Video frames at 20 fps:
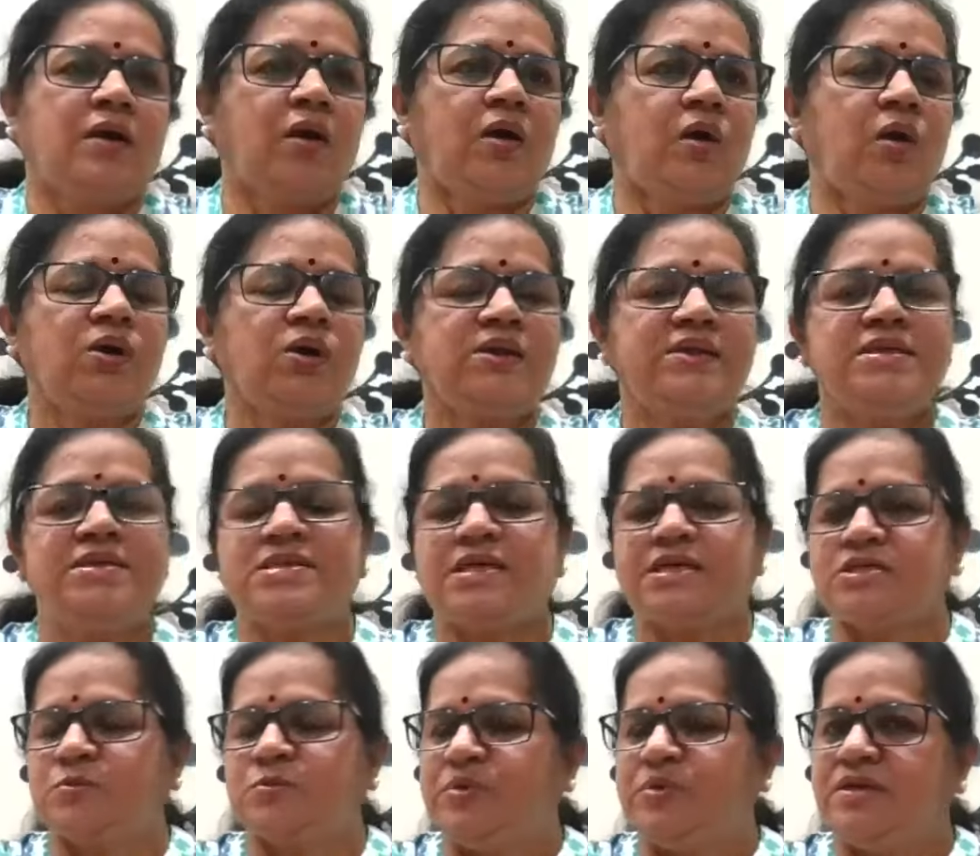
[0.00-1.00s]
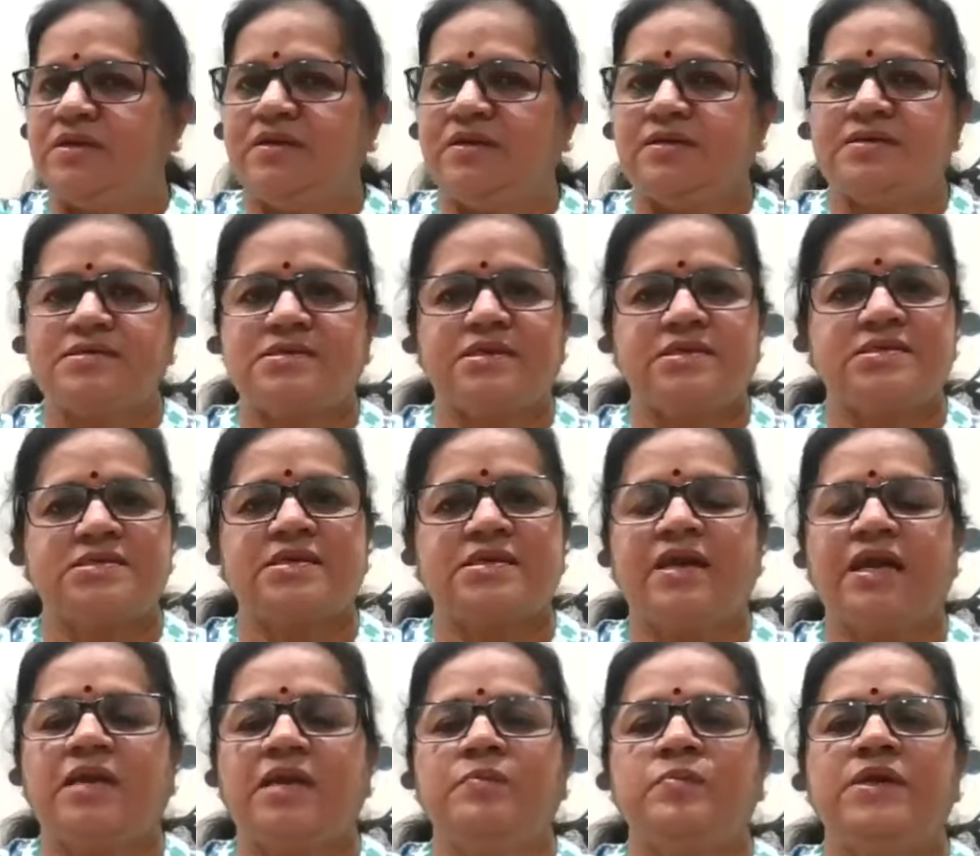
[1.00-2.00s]
all these experiences
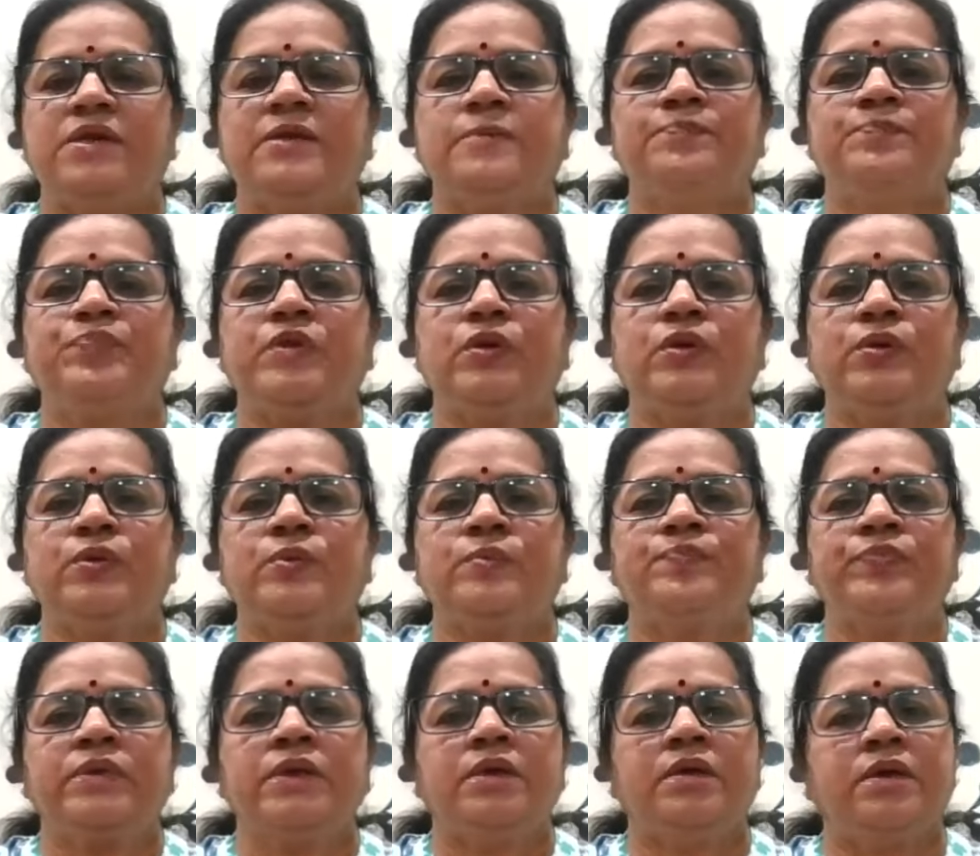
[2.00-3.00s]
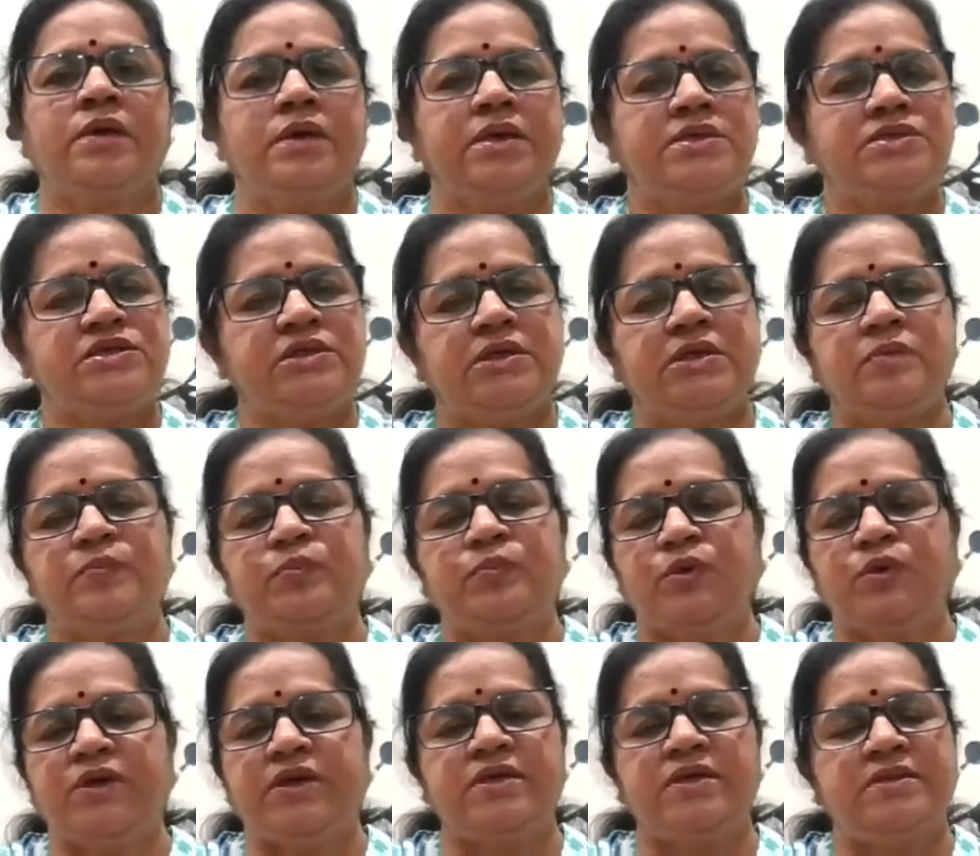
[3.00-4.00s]
can be, you know, written in
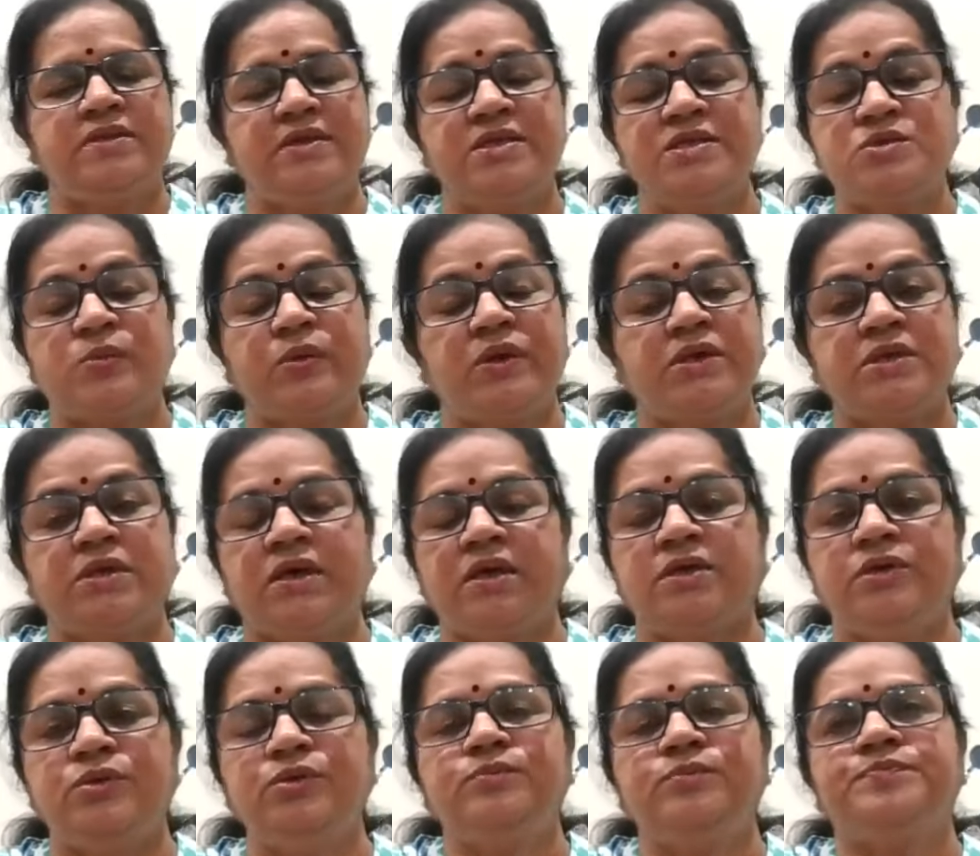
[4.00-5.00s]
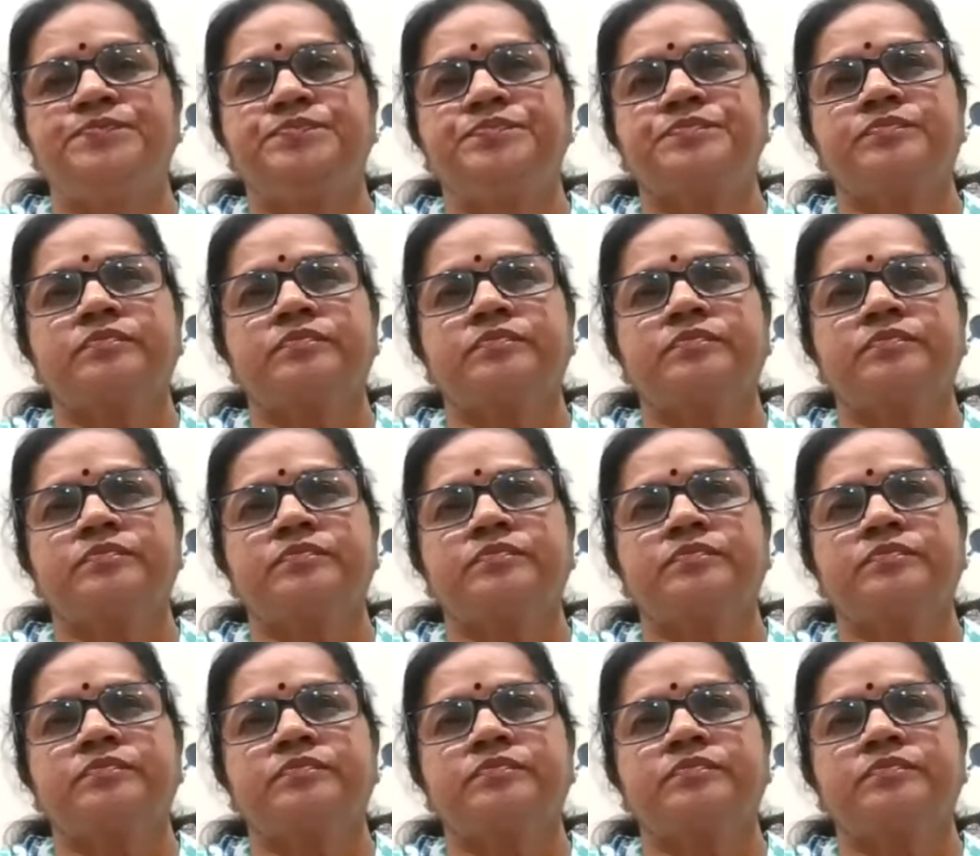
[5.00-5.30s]
poetry. That is what I do.